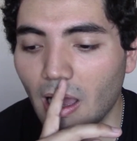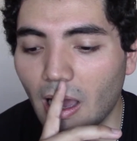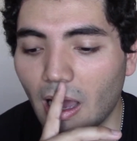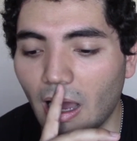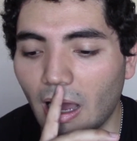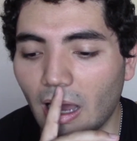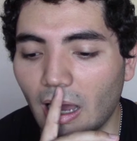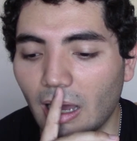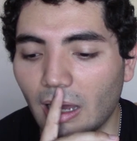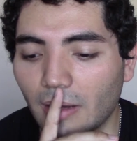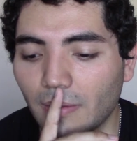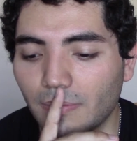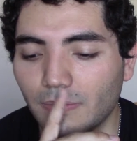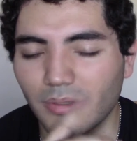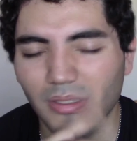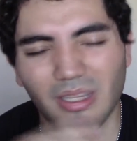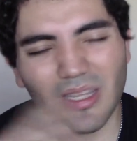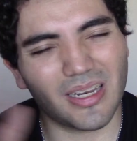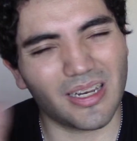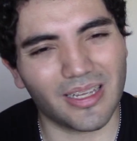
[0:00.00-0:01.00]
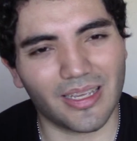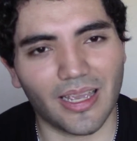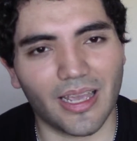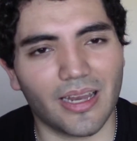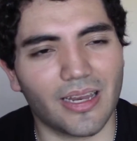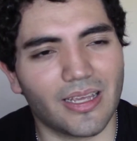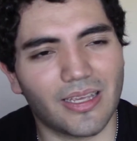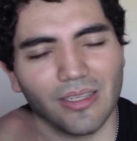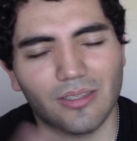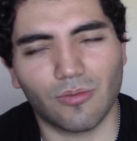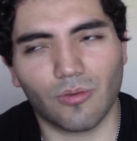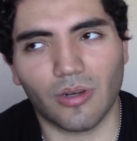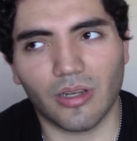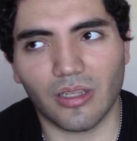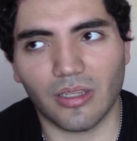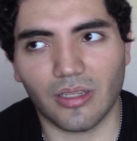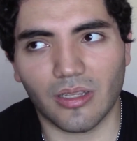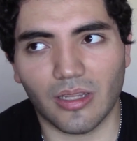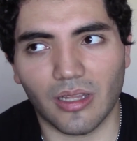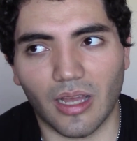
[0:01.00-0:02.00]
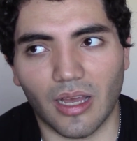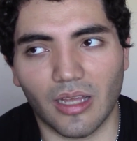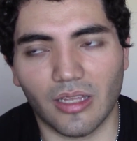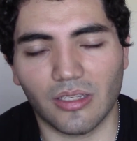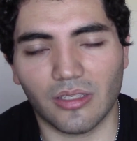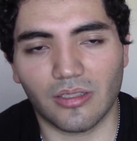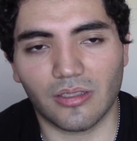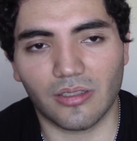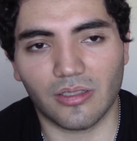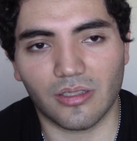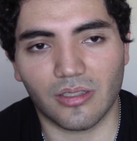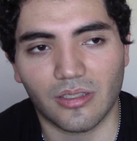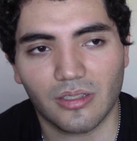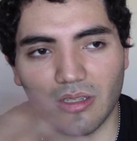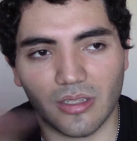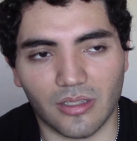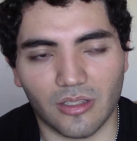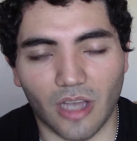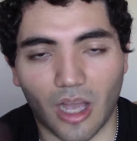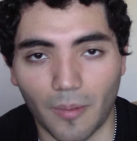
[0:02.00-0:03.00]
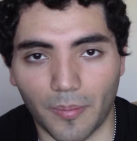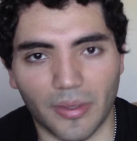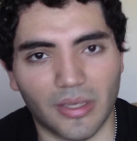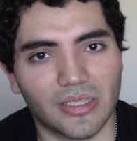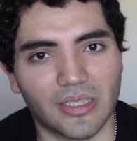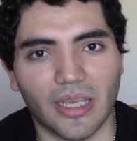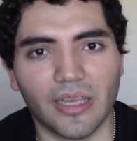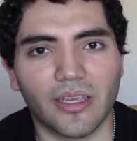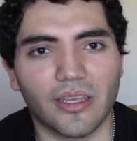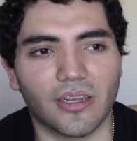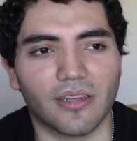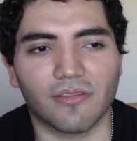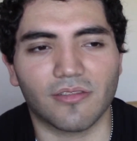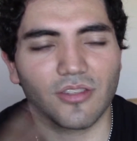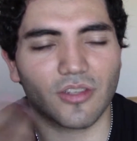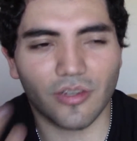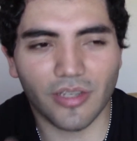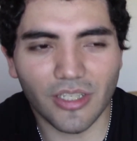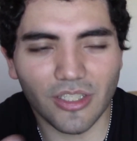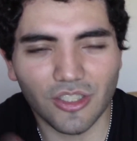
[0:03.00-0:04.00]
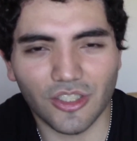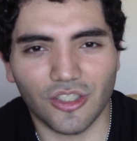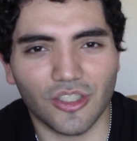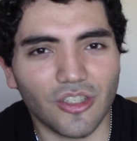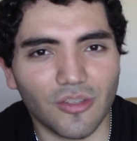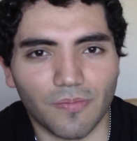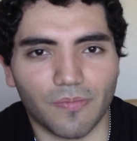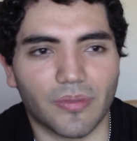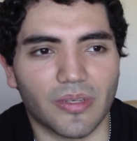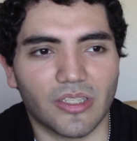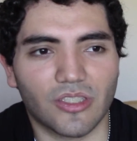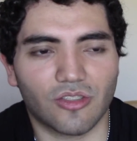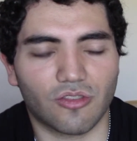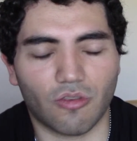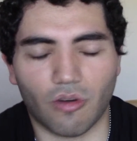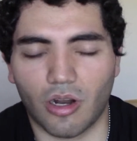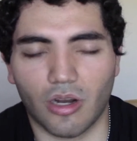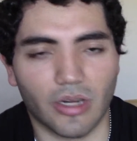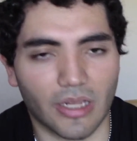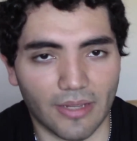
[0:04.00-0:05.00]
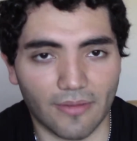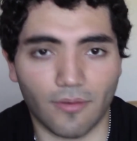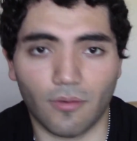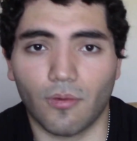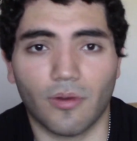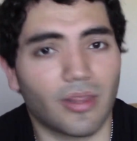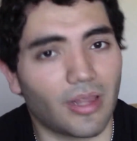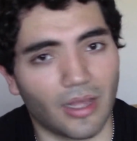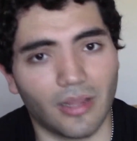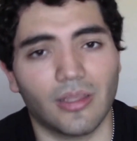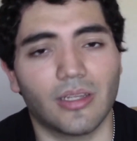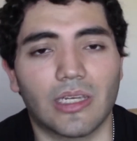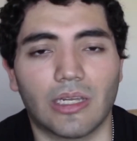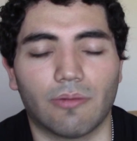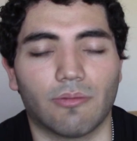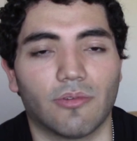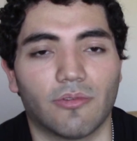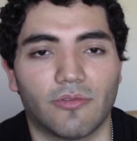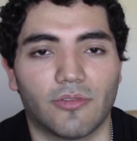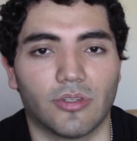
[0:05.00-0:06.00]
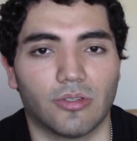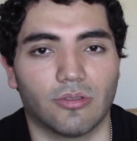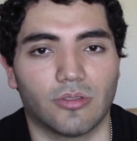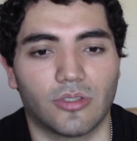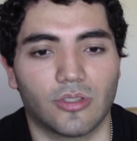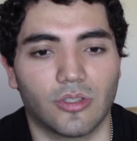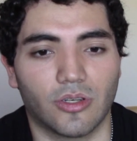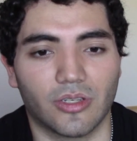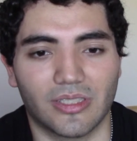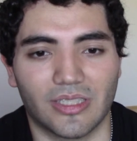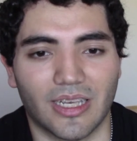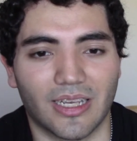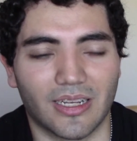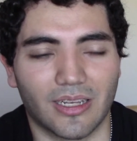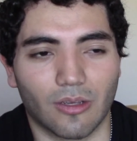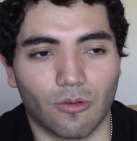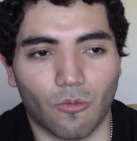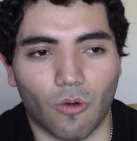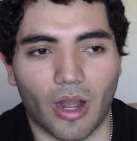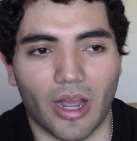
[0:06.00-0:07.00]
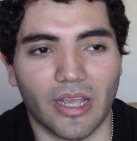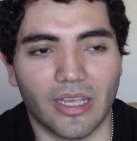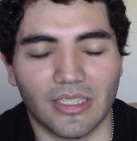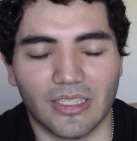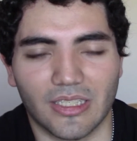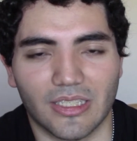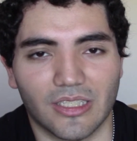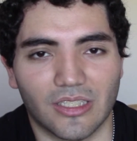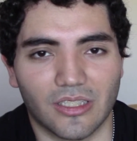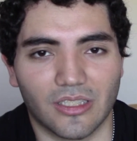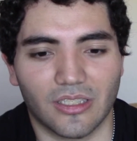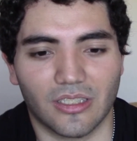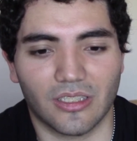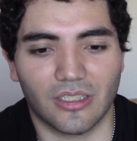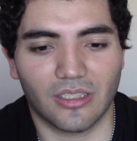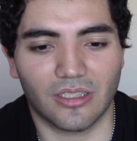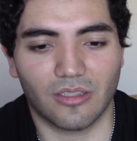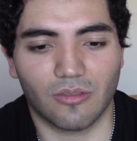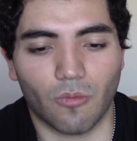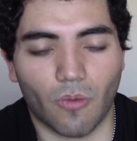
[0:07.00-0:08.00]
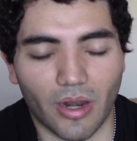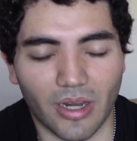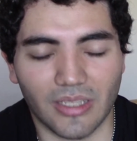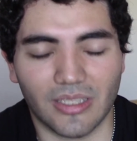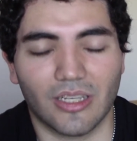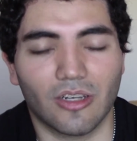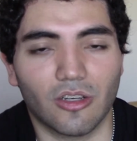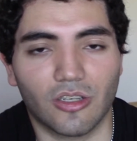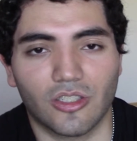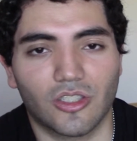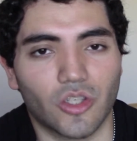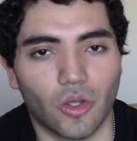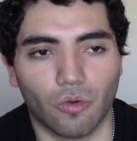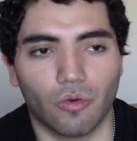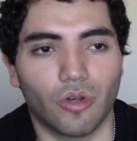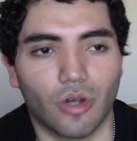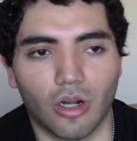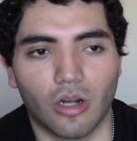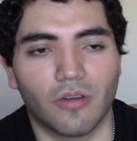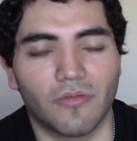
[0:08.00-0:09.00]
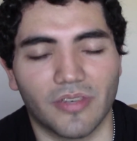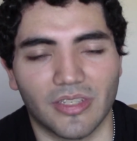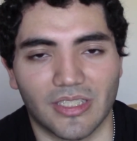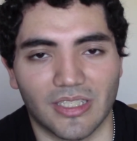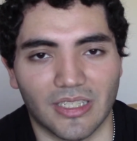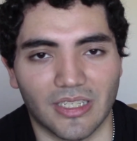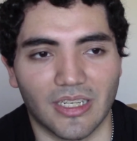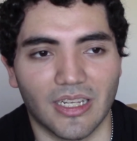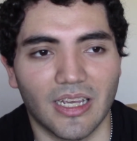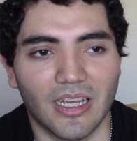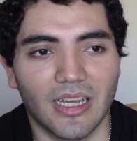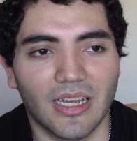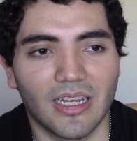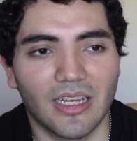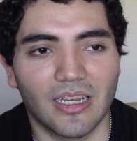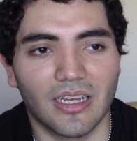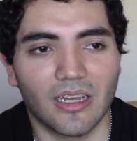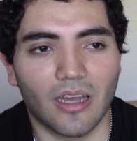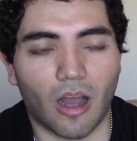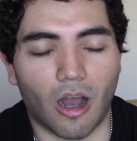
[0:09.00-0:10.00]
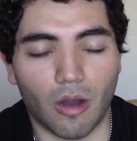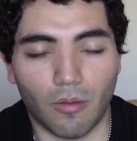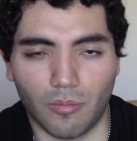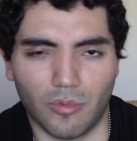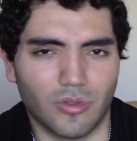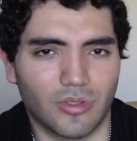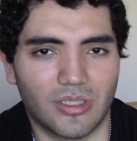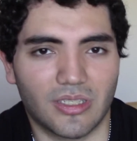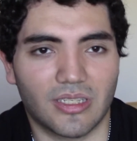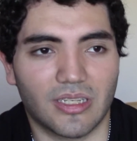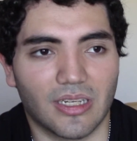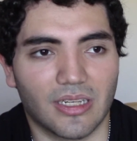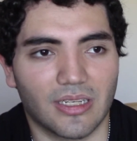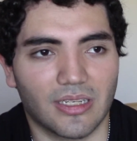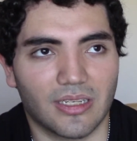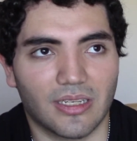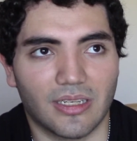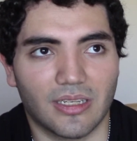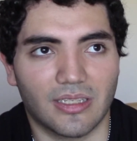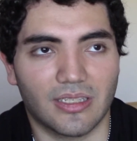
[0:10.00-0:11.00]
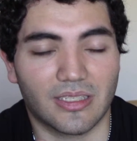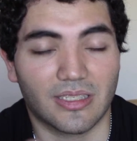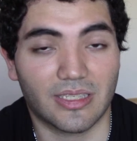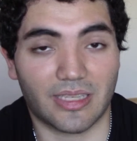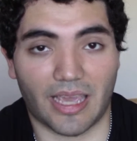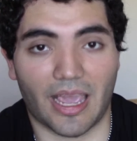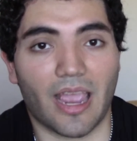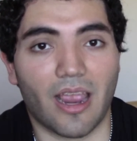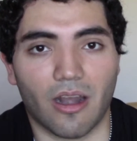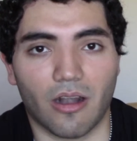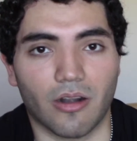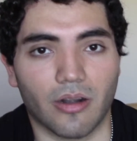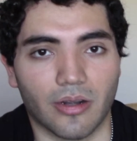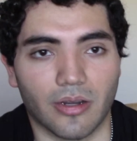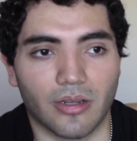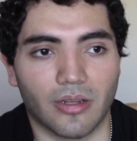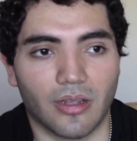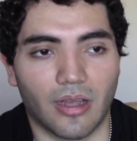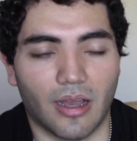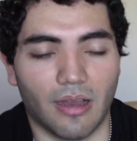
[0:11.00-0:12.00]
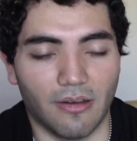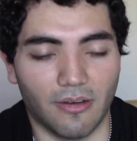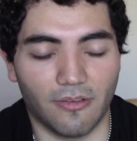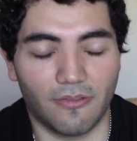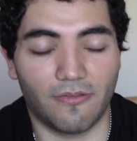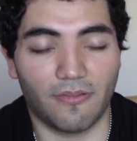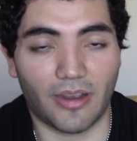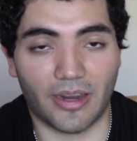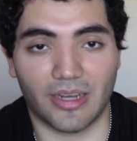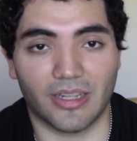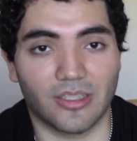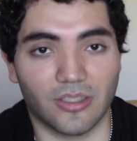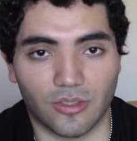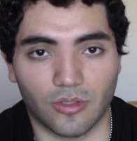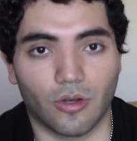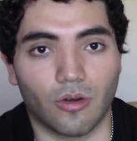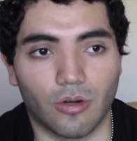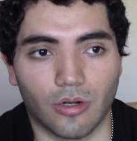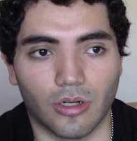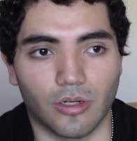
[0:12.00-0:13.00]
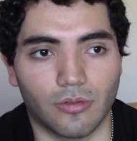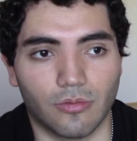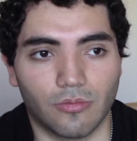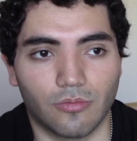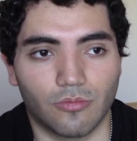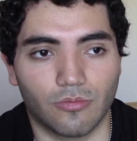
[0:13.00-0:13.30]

But then again, he's one of the top executives, so he should be strong even without the Devil Fruit. So exactly why does he look so nervous and almost scared of fighting Zoro?